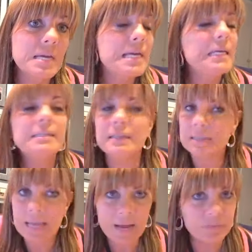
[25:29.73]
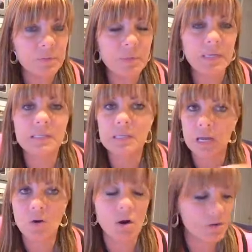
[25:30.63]
It doesn't have to be, it's
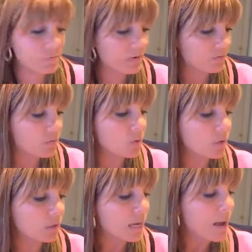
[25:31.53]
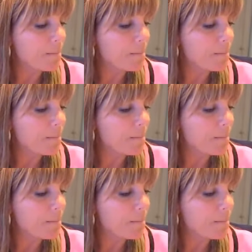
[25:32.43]
not a hard written rule,